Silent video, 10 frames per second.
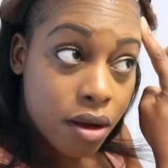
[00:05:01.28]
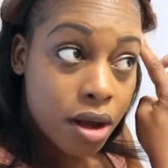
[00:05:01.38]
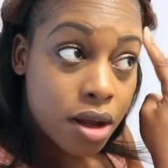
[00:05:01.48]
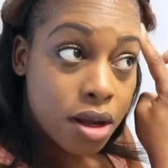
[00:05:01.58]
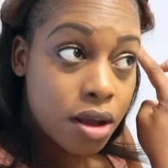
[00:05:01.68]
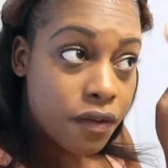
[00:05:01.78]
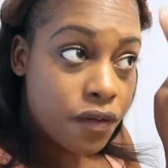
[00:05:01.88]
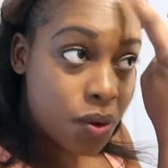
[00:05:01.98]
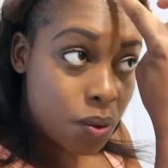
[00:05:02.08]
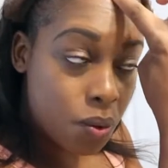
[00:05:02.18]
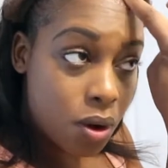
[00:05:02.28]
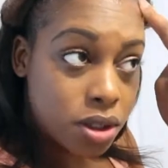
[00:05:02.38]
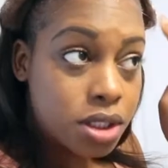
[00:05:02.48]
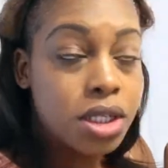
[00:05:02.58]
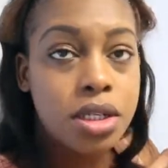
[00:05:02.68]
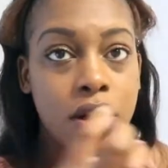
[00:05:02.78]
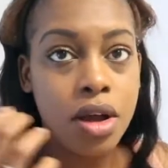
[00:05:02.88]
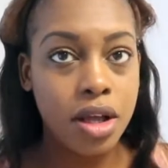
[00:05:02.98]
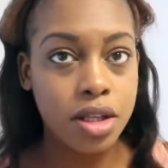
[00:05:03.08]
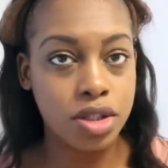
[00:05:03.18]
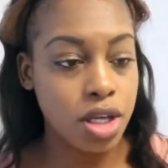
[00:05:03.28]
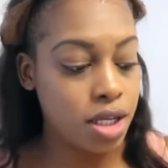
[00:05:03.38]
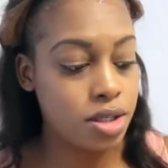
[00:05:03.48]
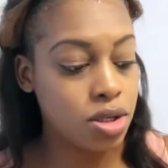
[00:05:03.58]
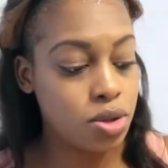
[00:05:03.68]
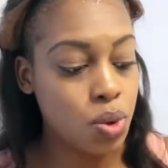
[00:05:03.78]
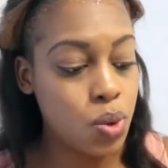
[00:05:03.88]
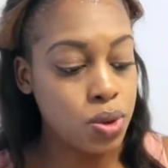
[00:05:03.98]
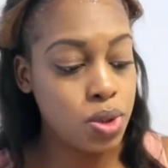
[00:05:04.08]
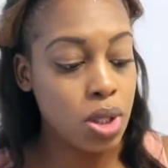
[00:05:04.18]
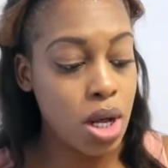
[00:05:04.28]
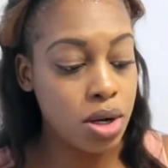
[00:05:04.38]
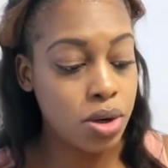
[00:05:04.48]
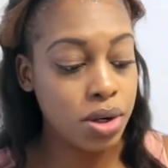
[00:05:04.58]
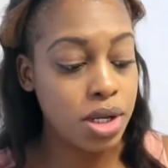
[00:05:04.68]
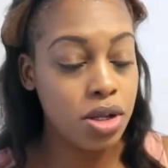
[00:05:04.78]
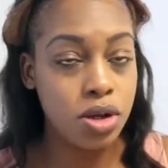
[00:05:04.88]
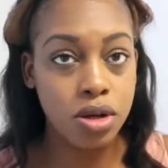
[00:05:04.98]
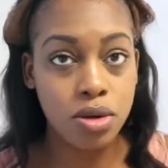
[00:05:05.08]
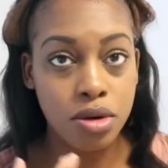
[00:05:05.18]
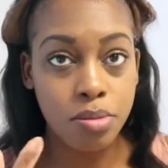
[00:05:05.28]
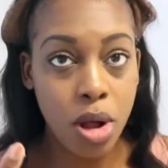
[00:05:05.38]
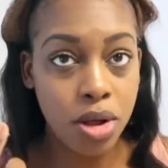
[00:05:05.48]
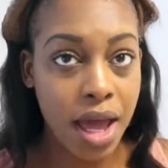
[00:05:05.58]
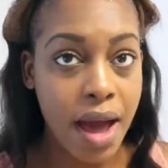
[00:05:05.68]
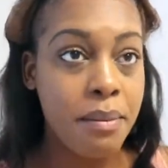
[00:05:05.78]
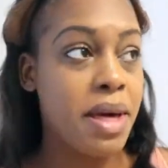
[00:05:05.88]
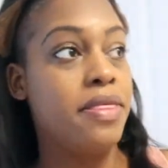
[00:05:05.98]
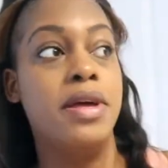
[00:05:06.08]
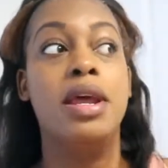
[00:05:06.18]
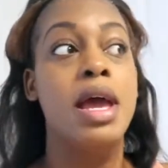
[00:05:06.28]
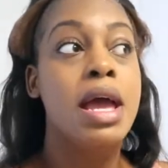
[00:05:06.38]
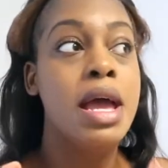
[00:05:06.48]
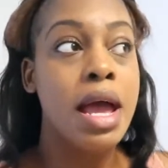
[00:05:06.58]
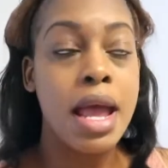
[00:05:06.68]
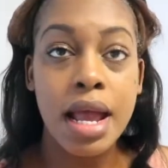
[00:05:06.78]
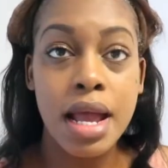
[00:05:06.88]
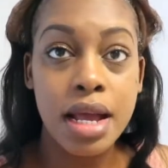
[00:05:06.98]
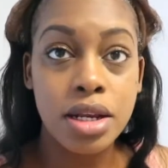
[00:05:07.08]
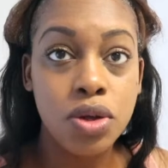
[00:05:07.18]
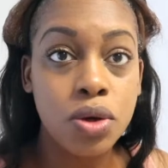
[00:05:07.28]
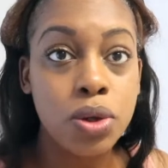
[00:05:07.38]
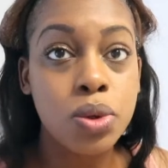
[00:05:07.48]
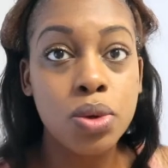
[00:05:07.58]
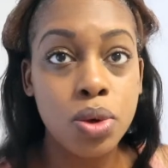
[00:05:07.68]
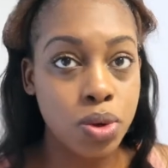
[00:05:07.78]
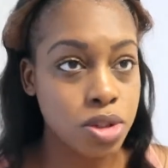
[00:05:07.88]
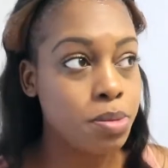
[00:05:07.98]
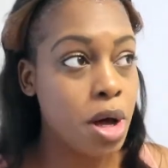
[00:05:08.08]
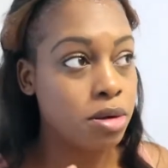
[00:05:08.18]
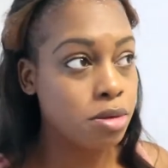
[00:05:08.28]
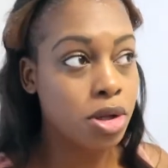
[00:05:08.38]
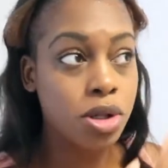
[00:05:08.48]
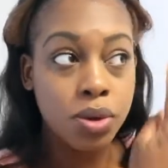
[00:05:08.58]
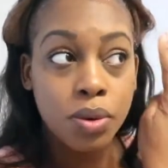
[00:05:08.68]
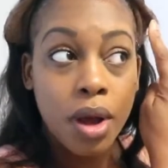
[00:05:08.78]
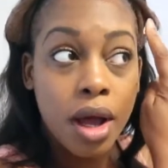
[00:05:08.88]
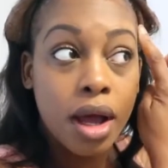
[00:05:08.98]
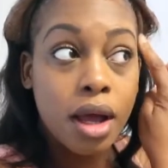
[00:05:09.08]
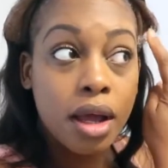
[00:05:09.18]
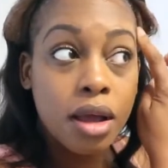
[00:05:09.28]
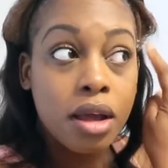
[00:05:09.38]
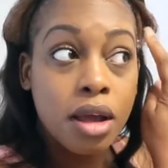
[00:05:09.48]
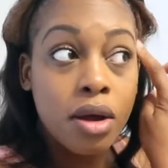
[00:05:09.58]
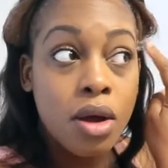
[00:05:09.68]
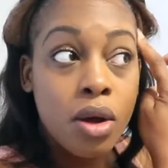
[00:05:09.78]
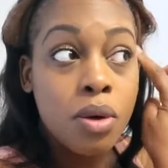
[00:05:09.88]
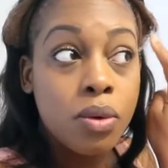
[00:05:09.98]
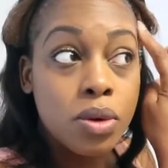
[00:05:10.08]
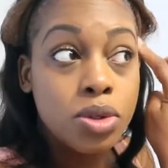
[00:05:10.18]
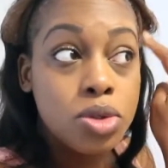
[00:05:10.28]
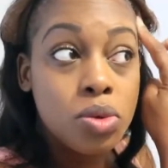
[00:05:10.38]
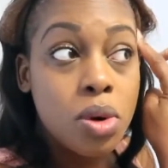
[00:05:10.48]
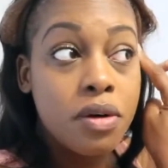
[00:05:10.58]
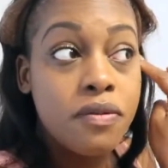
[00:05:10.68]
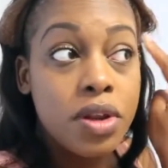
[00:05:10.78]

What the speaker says: And if you wanted it to hold you longer, then you can do the ball cap method, and you can do the ghost bond glue. I will do a